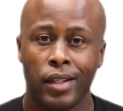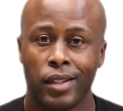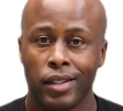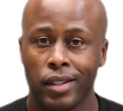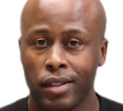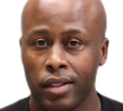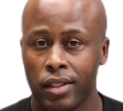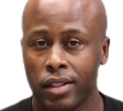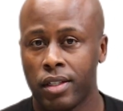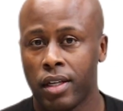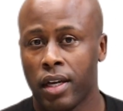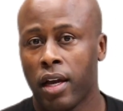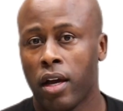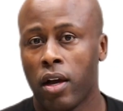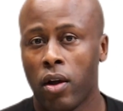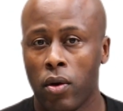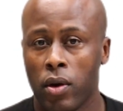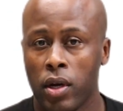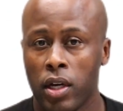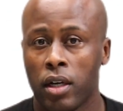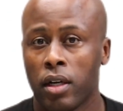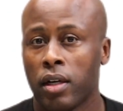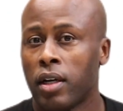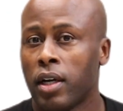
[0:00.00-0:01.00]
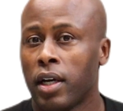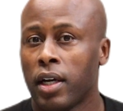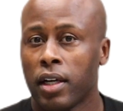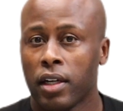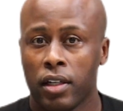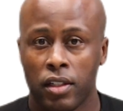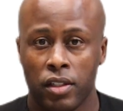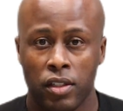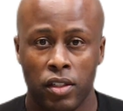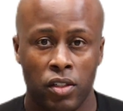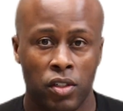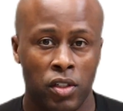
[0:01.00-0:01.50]
to this area
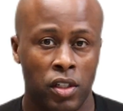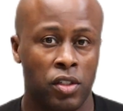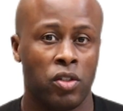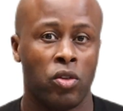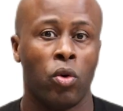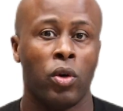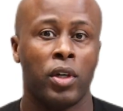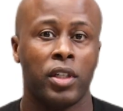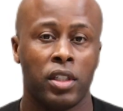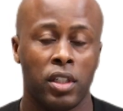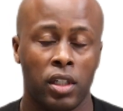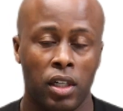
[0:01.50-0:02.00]
because it's just going